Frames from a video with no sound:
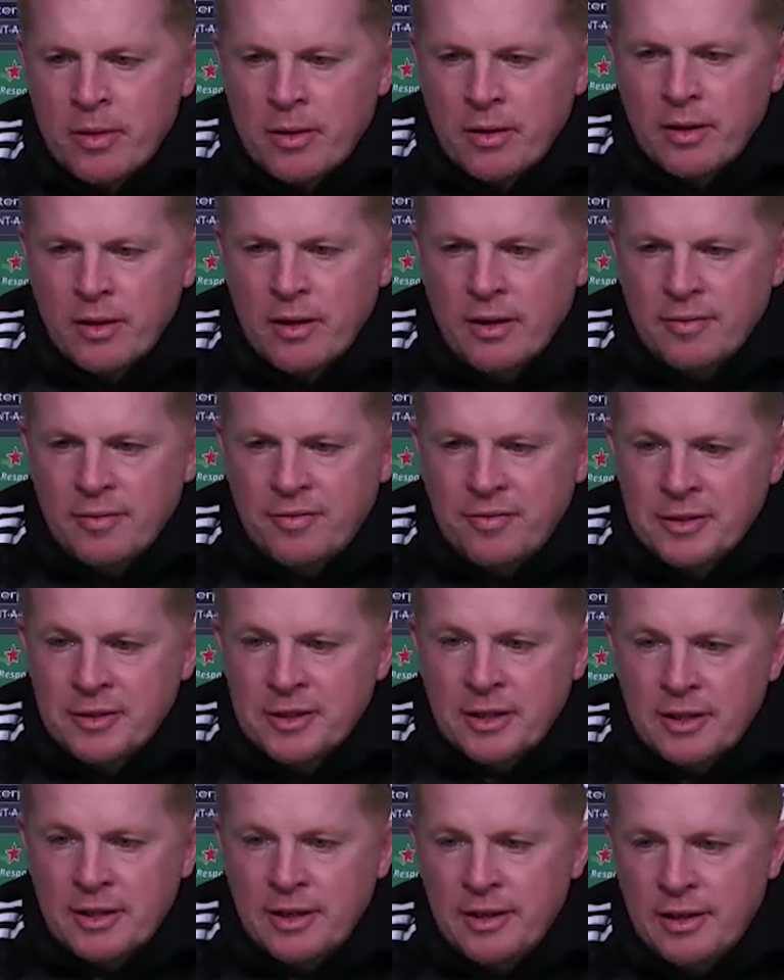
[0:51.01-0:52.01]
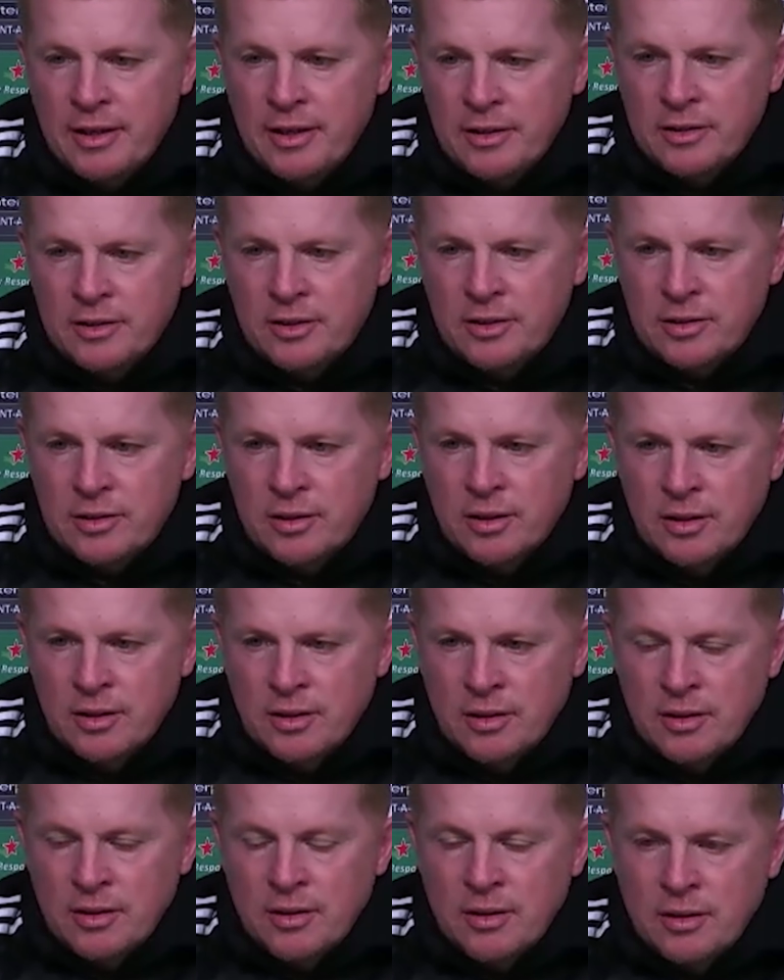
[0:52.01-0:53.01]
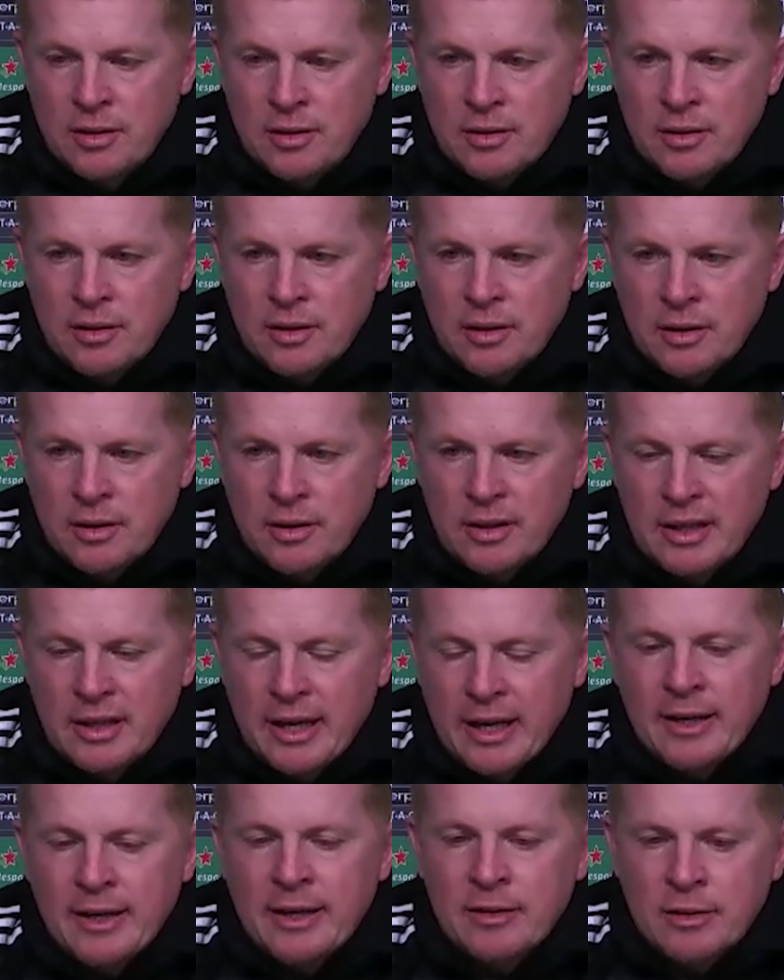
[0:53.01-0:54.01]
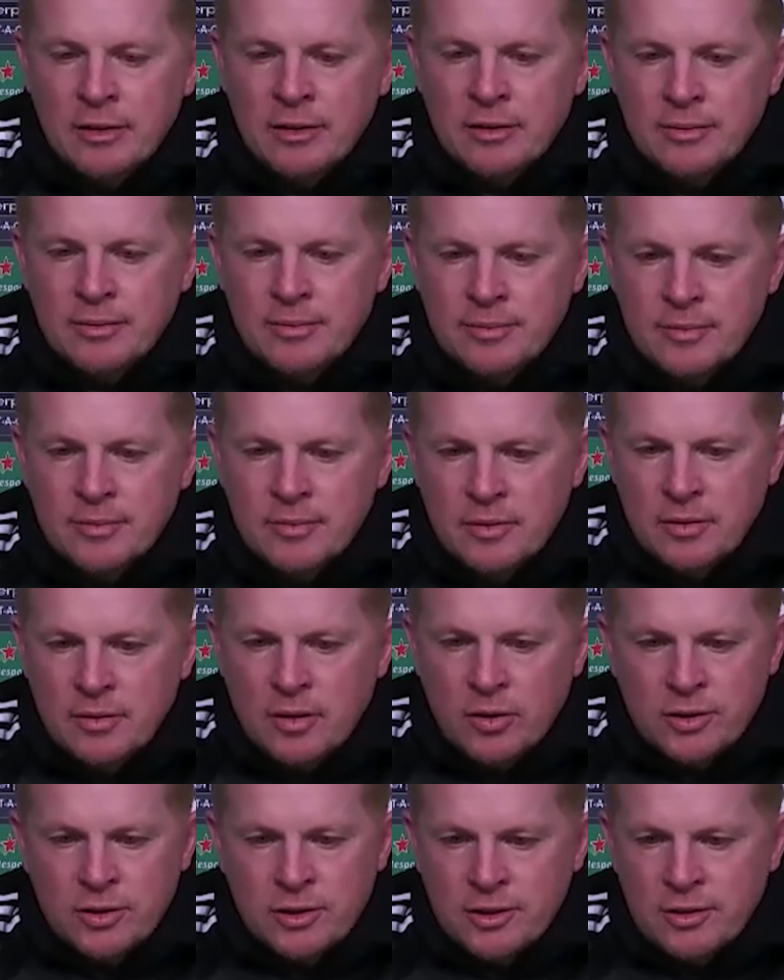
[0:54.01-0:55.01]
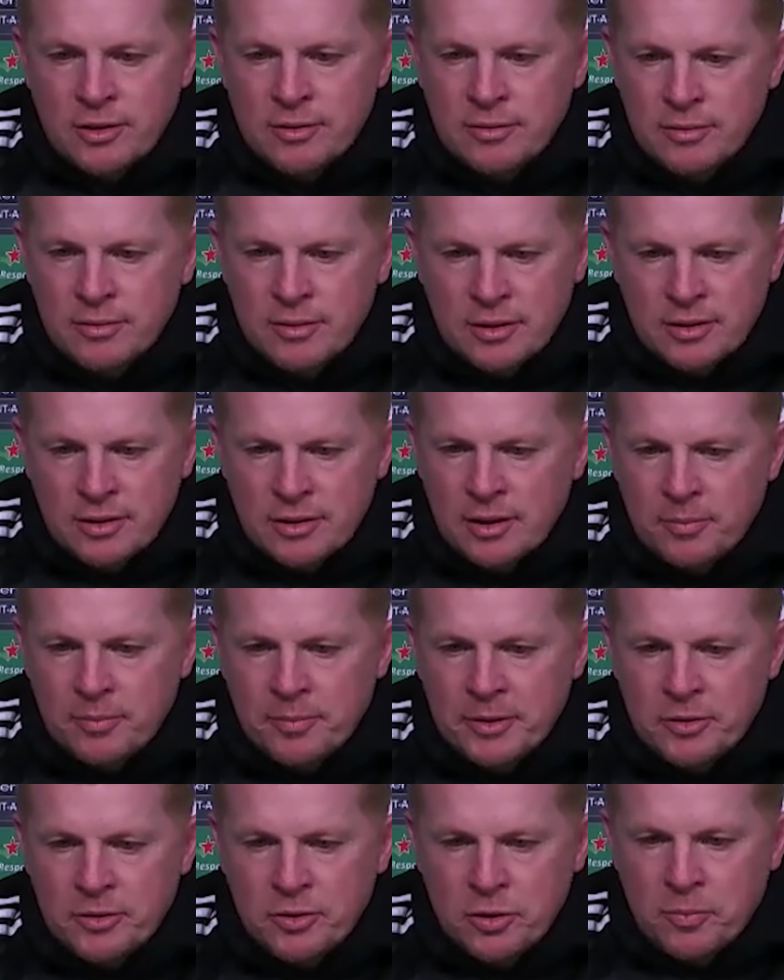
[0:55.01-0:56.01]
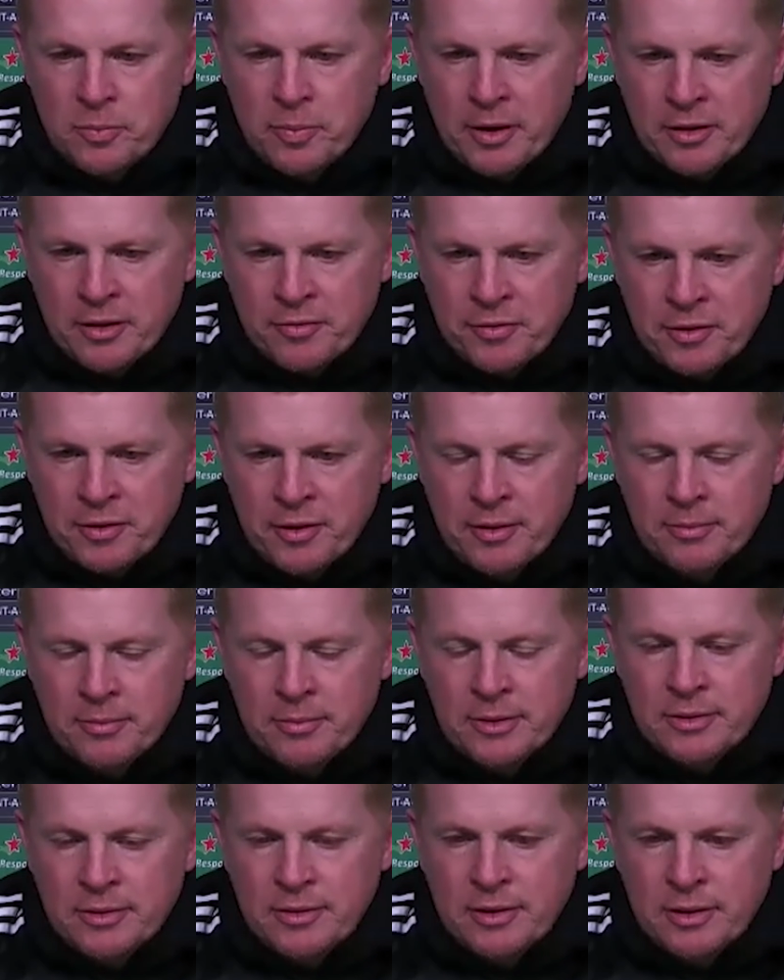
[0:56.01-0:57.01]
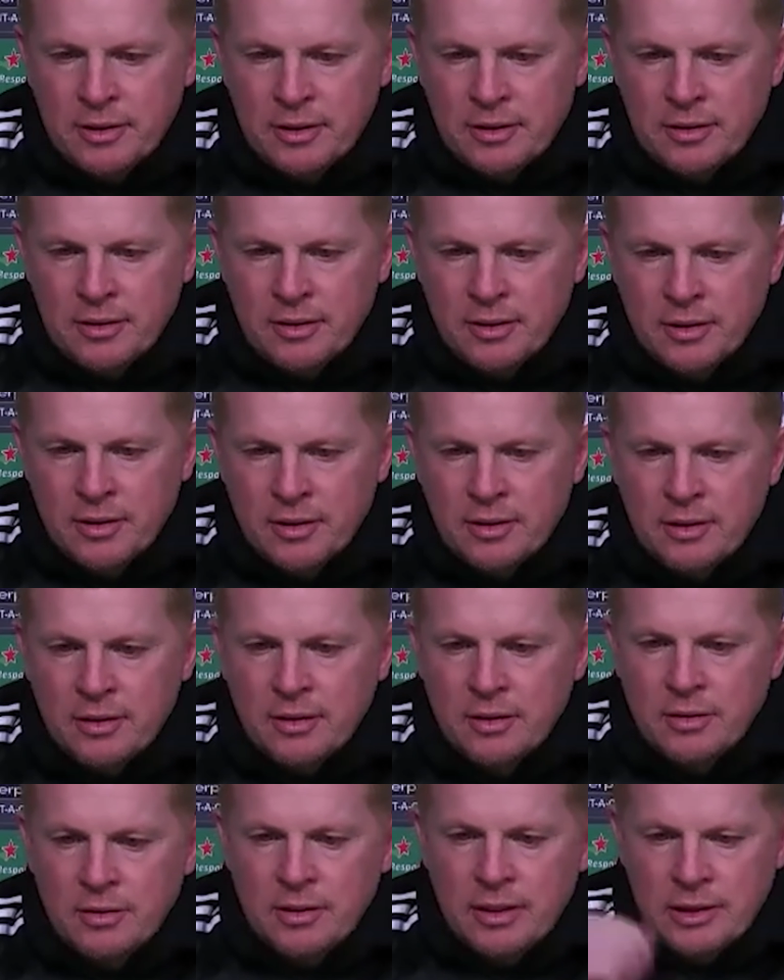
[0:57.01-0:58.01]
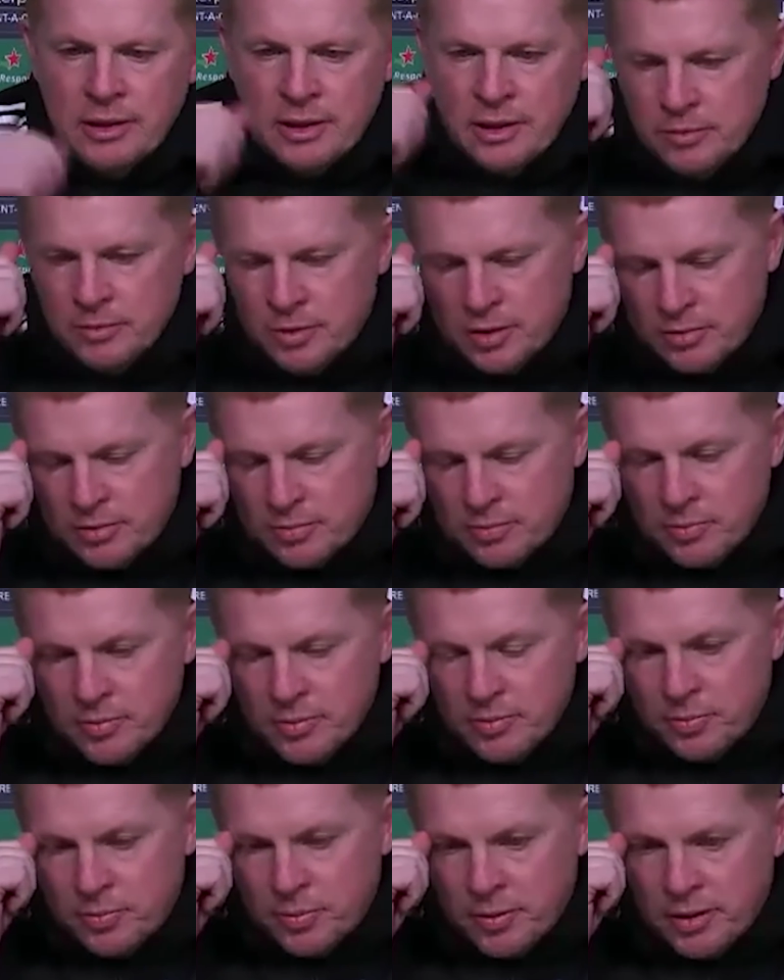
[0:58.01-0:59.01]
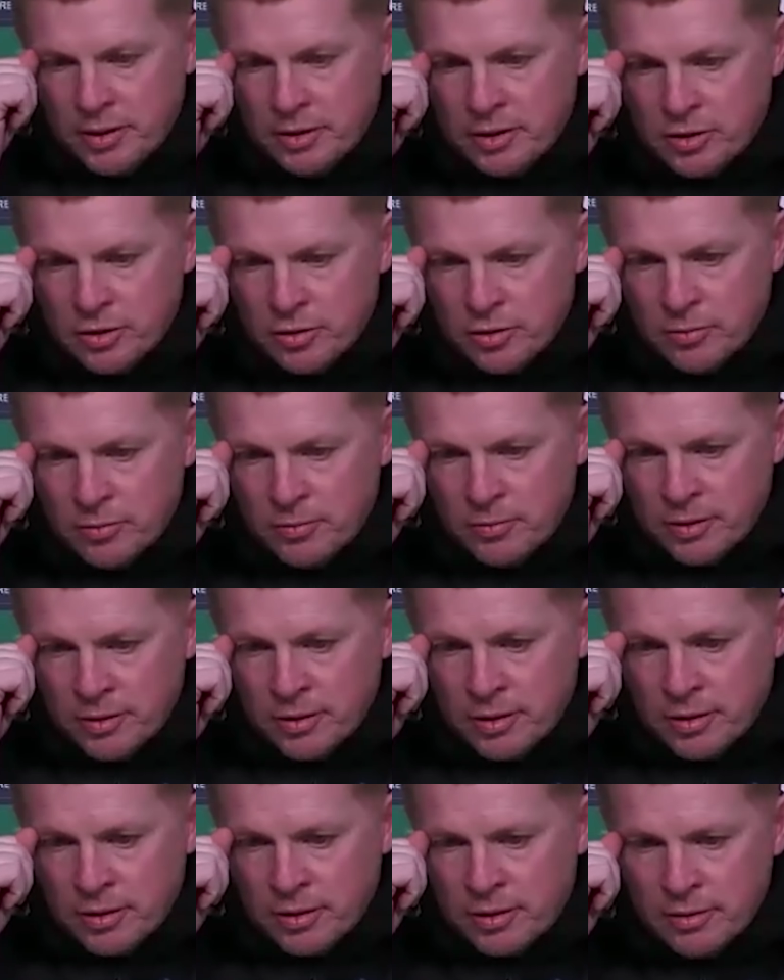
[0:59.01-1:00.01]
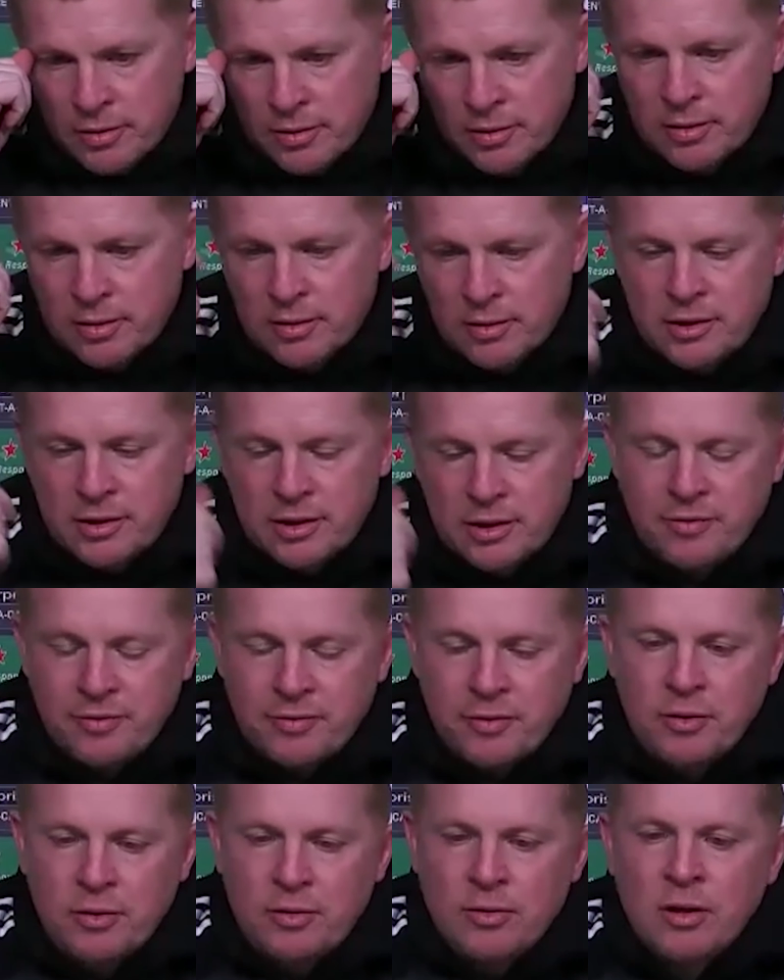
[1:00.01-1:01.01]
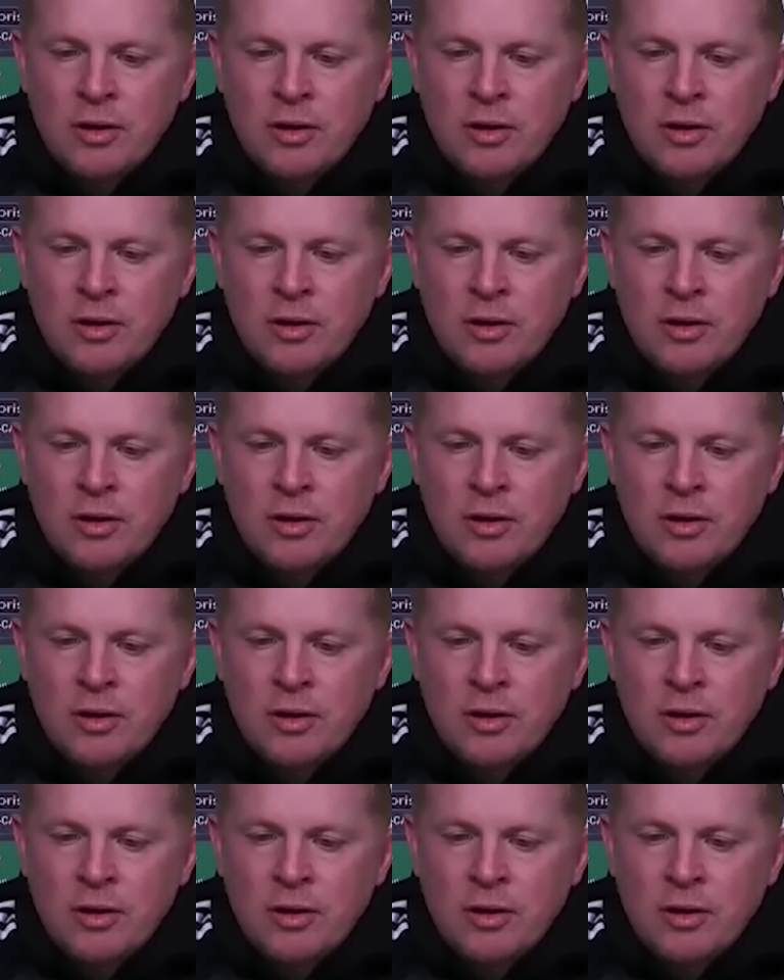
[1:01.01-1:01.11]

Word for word: Uh, physically, he's uh, getting there. Odsonne, it's not been too bad for him, and uh, you know, he seems pretty strong with it now. Uh, he's had a few